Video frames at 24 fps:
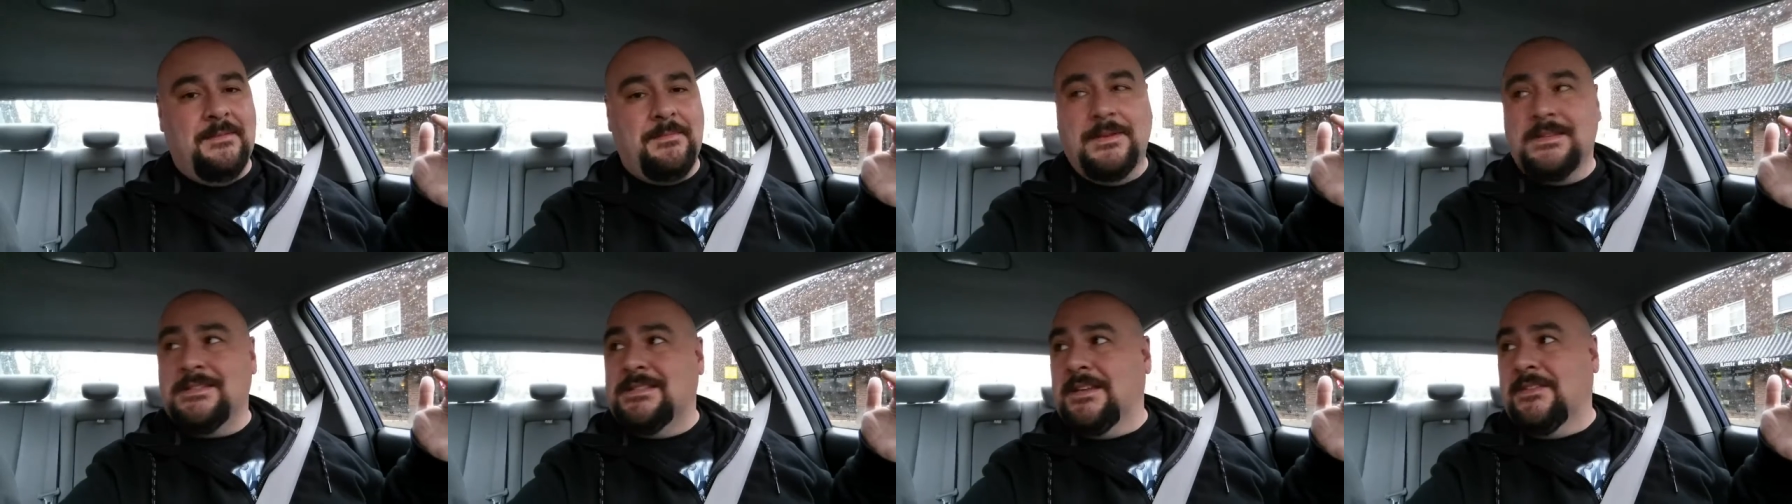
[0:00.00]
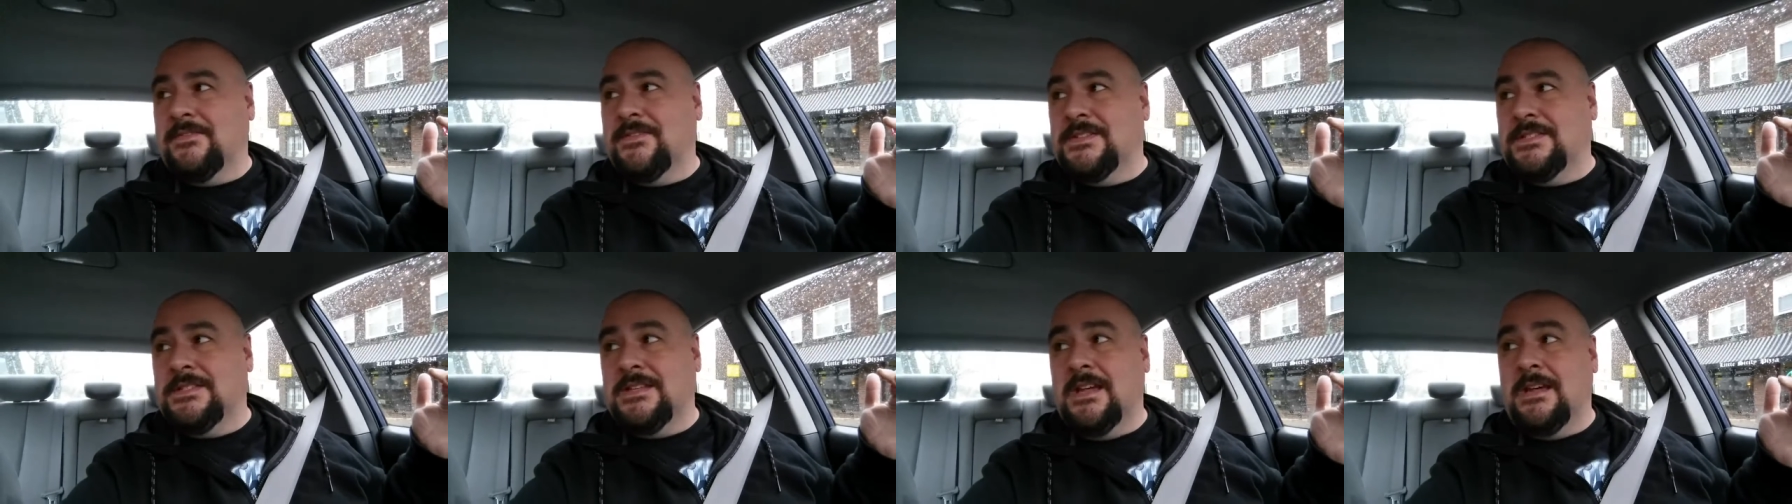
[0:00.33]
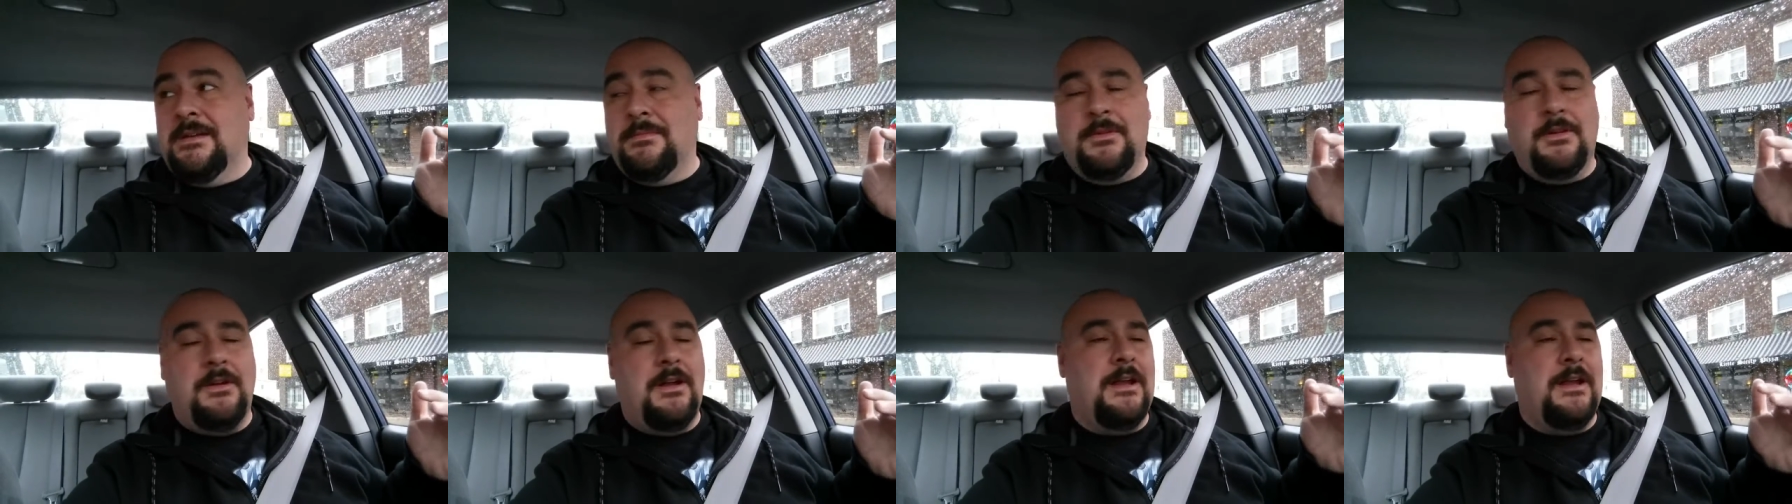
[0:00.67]
that my stuff is
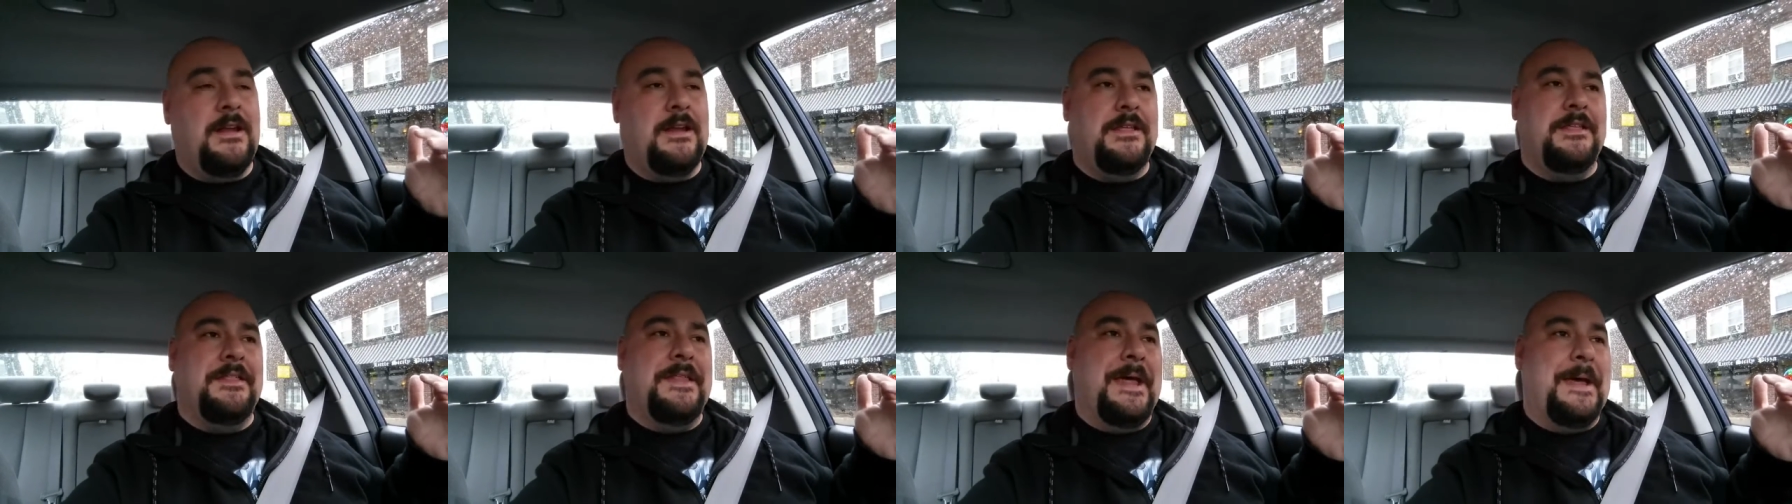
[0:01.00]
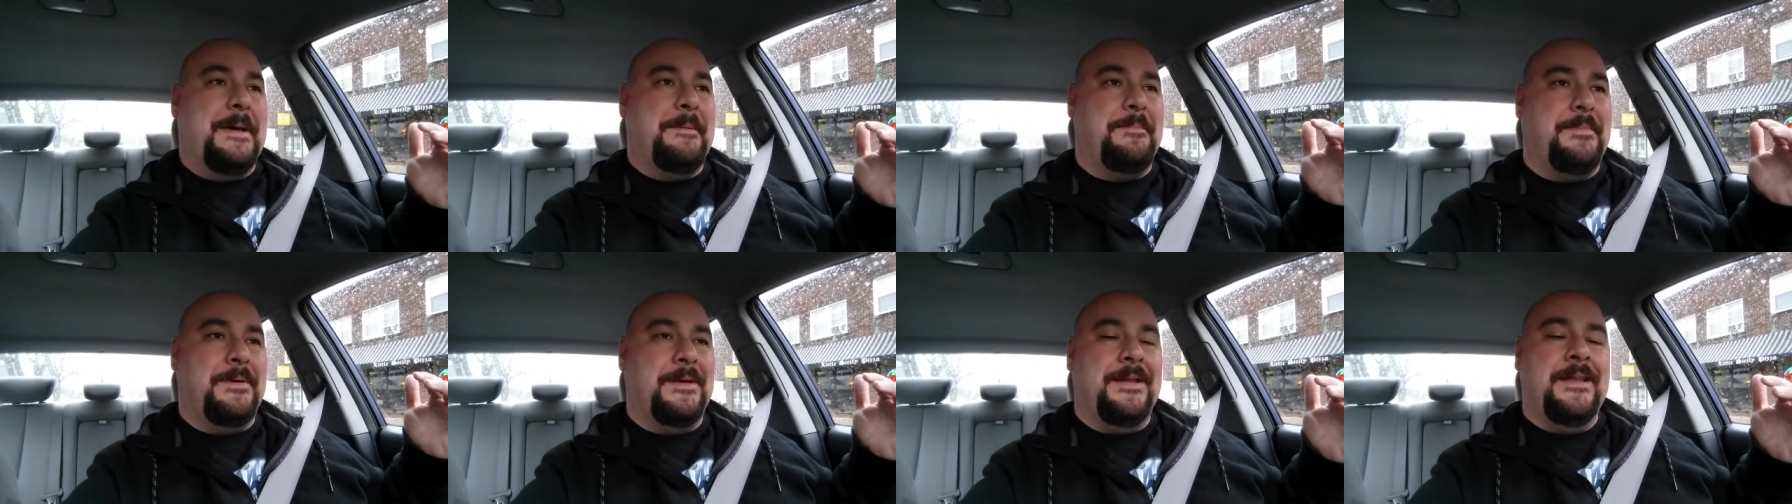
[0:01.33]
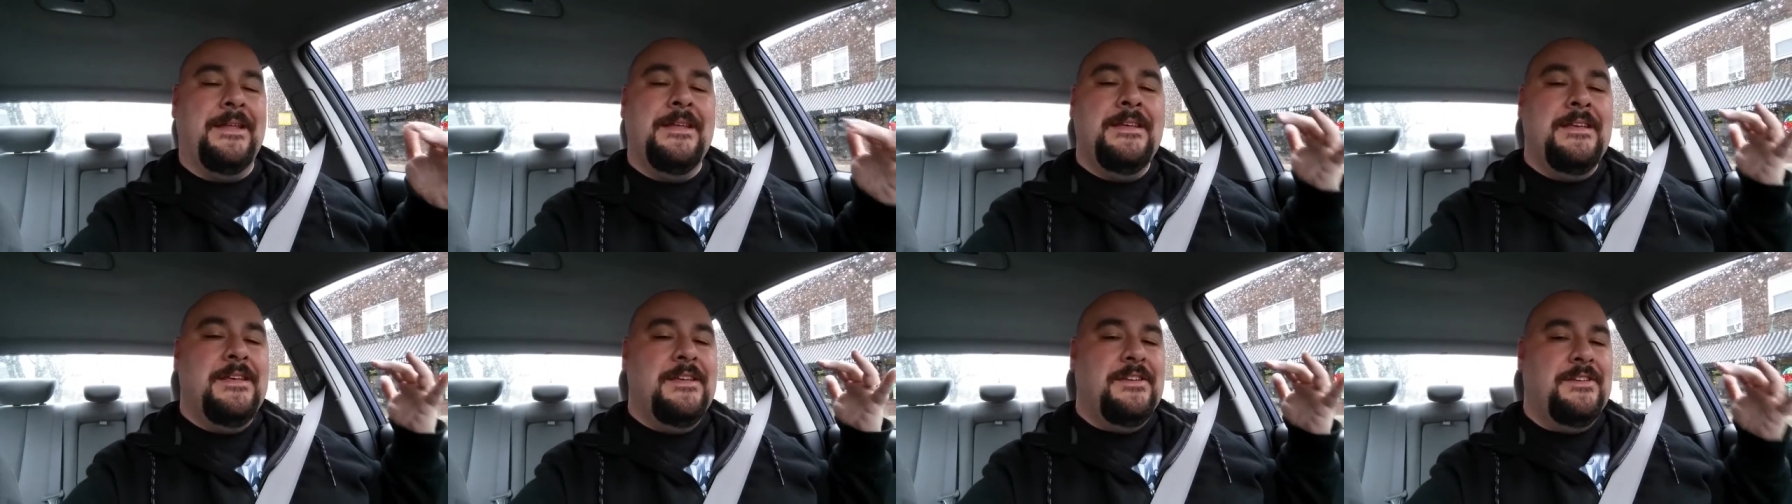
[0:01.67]
dumb or any of that, but
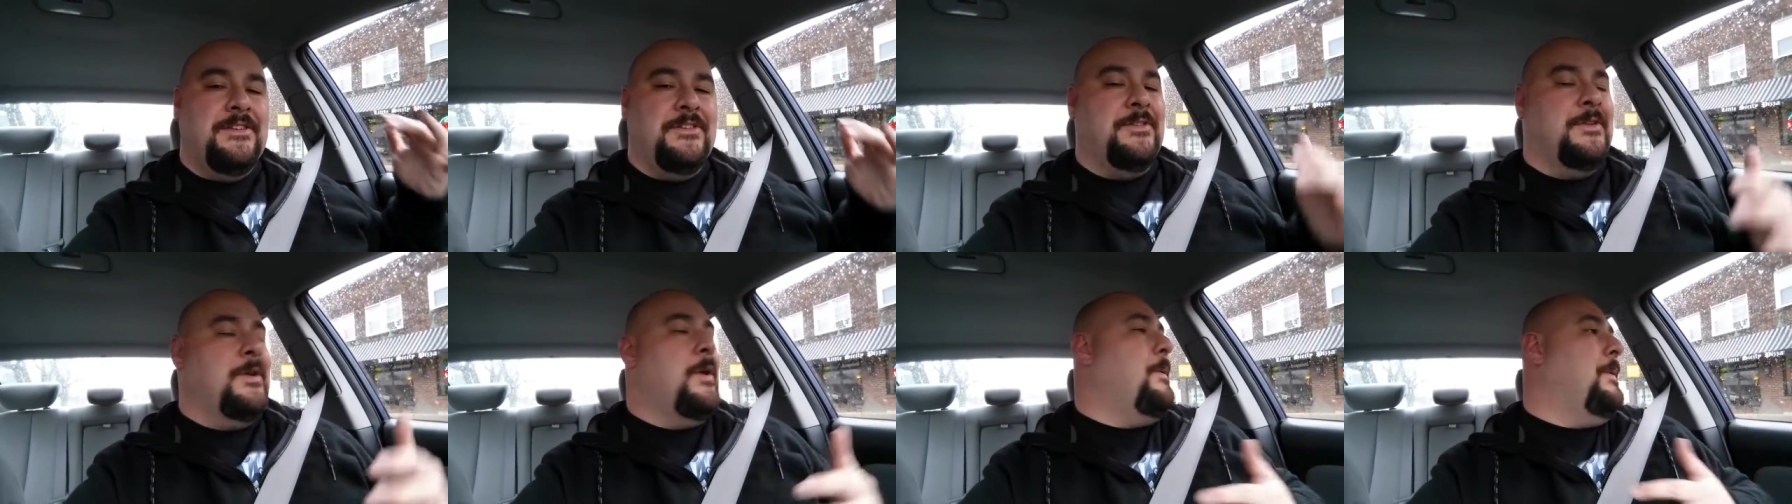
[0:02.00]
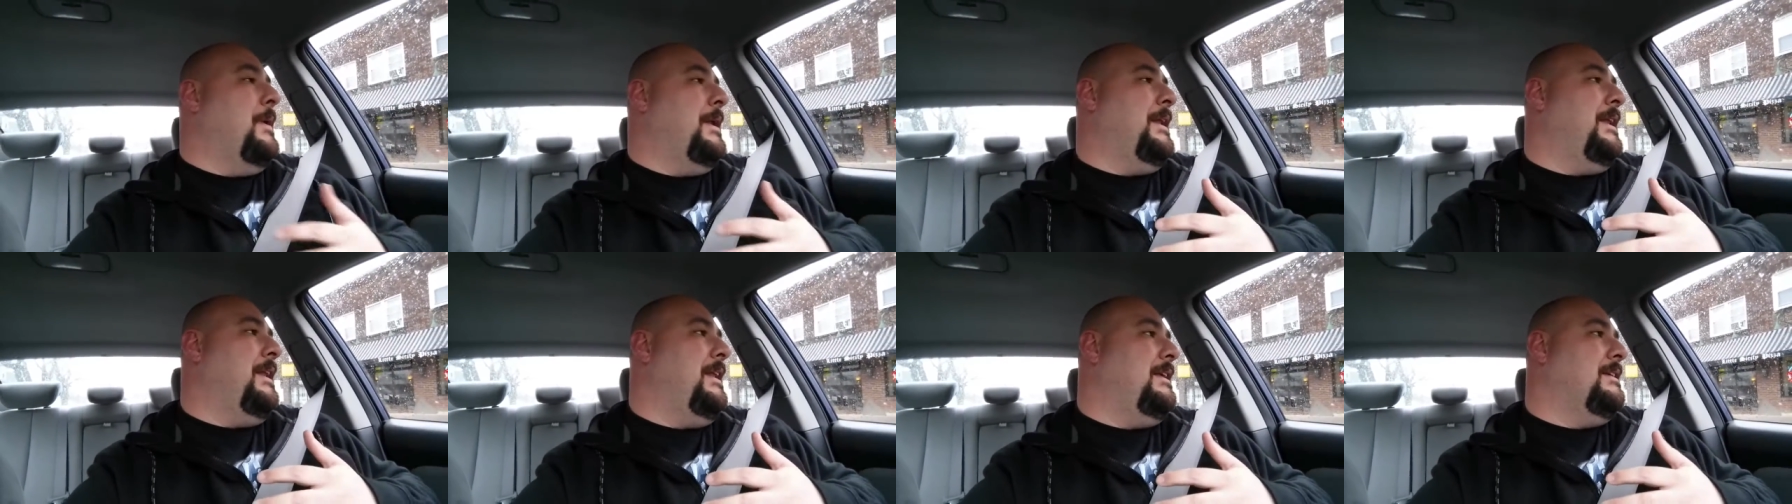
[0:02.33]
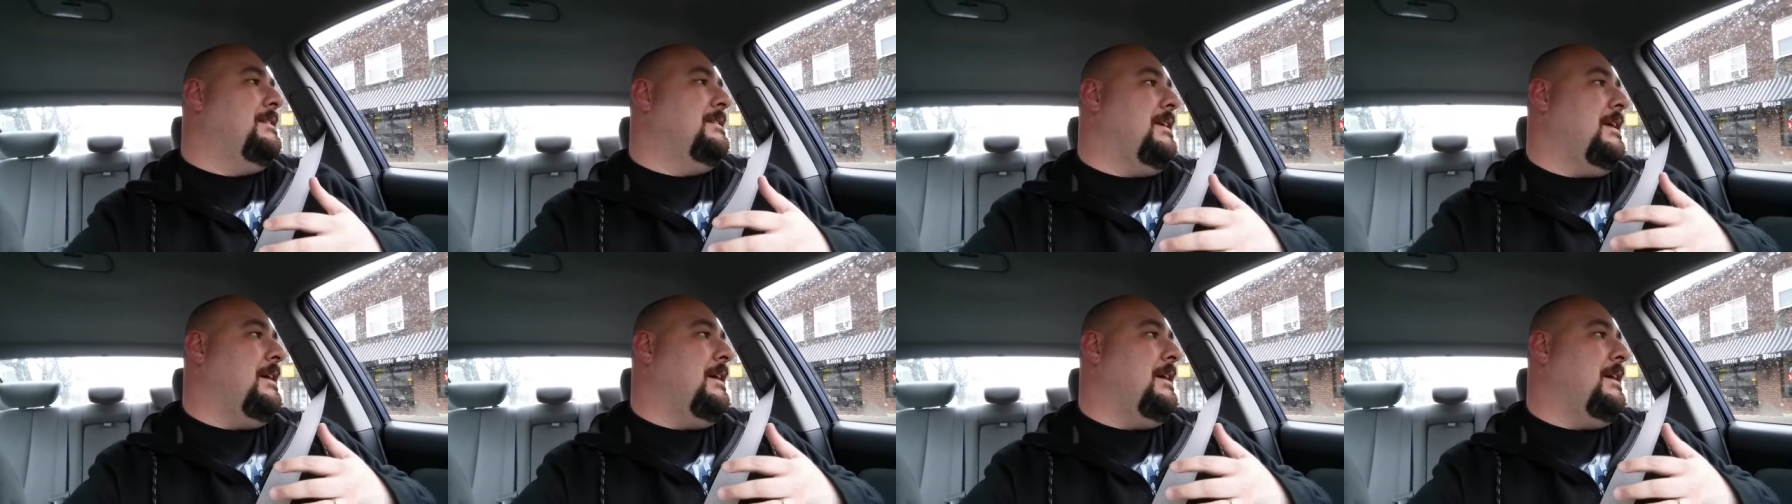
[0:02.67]
you know what it is.